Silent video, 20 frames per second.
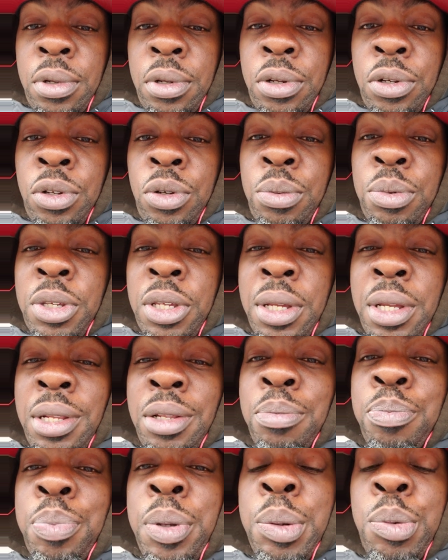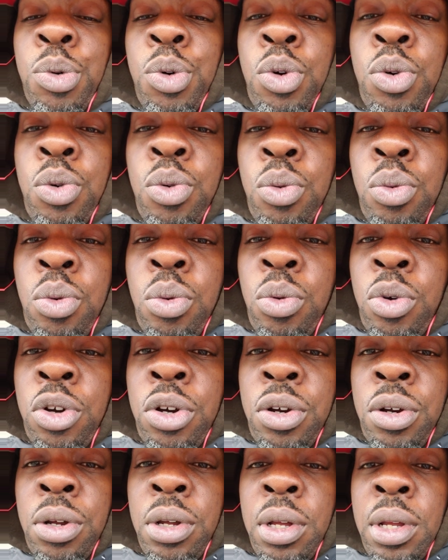You know what I'm saying? People who
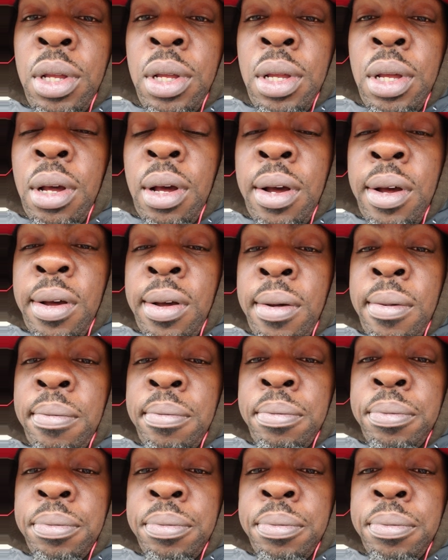were, well,